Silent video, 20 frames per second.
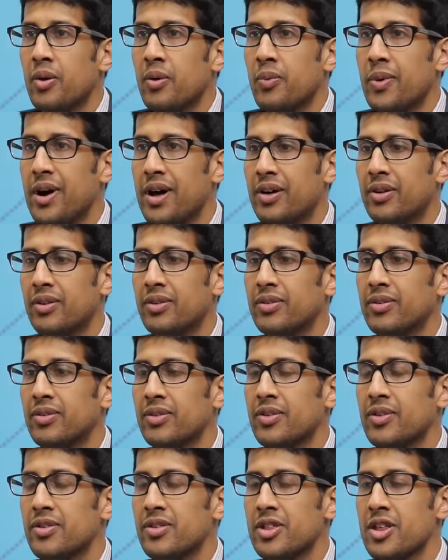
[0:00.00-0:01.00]
Well,
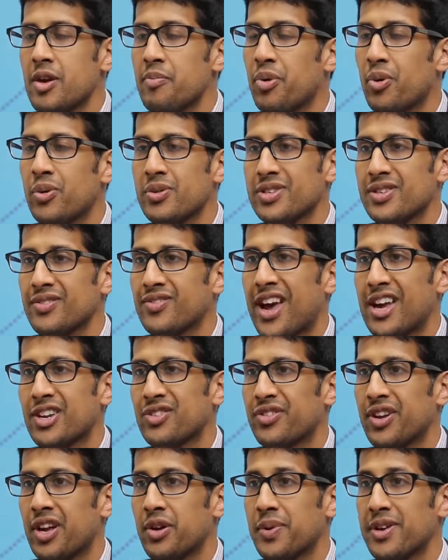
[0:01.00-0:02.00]
the importance of cash
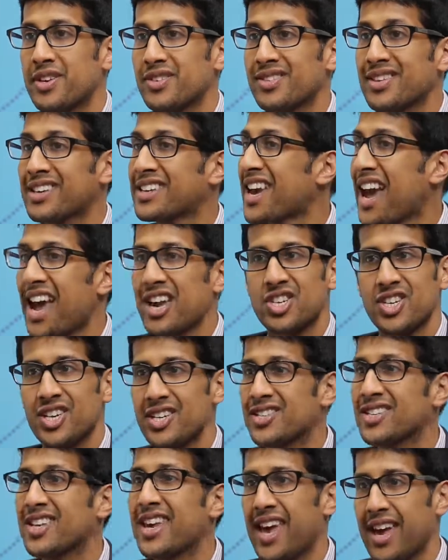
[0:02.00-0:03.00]
flow is cash
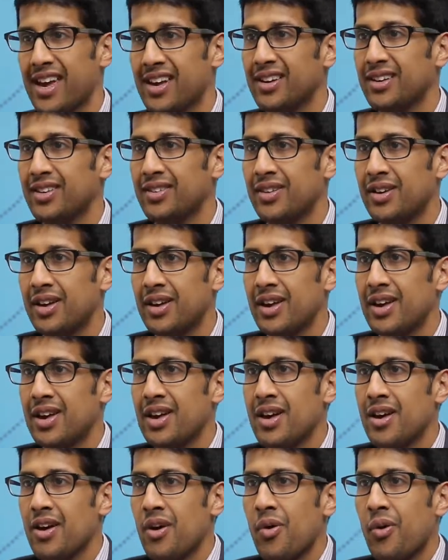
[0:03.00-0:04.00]
is king.
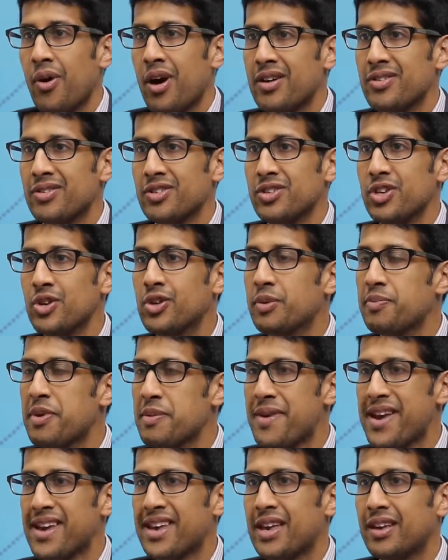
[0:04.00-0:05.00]
You can be
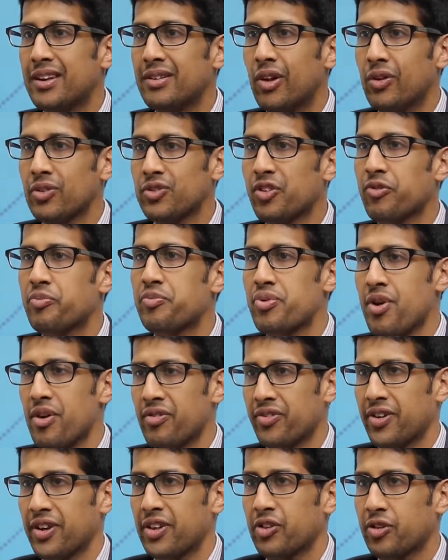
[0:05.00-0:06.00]
making lots of
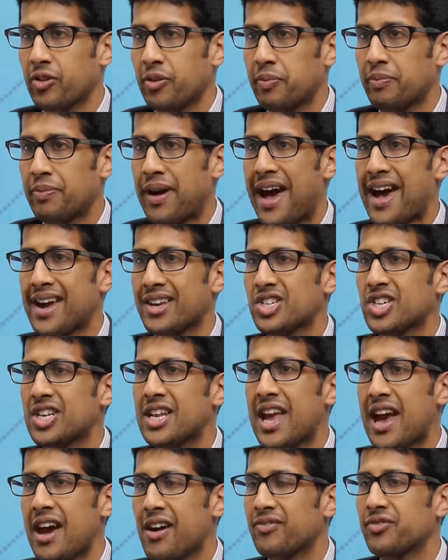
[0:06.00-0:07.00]
profit but actually
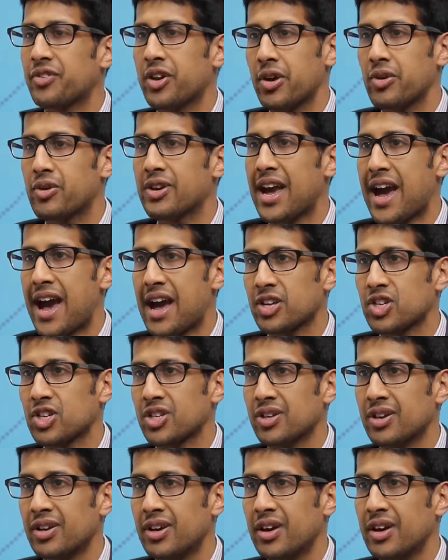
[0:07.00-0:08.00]
have no cash.
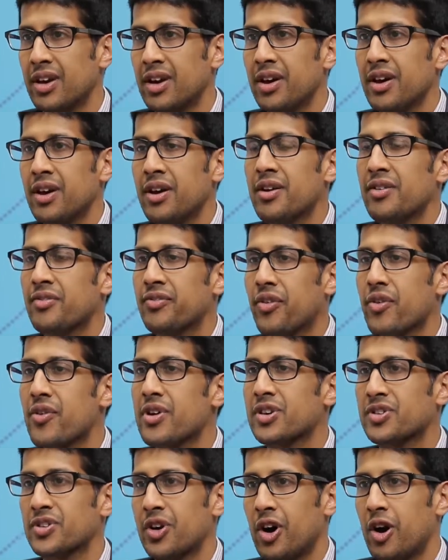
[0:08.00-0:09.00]
For
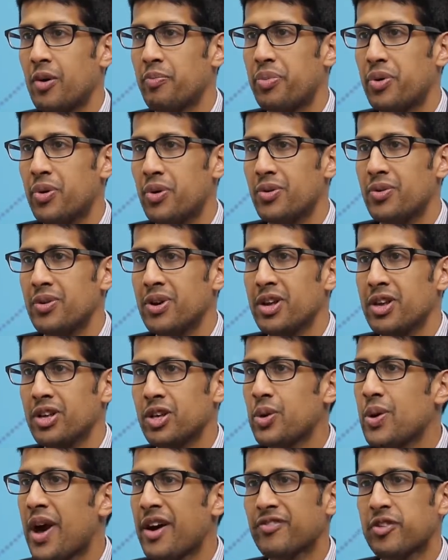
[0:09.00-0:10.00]
example,
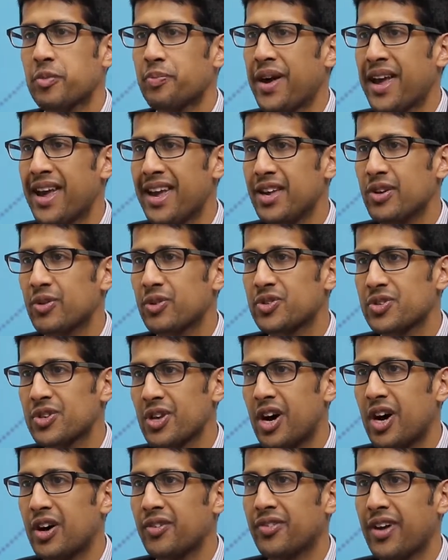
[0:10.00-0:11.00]
you have to pay your
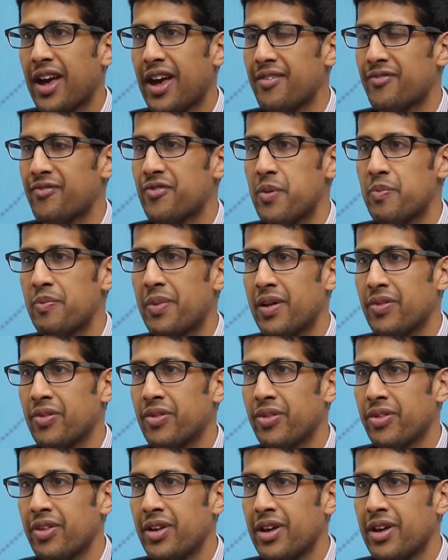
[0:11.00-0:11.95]
staff every month.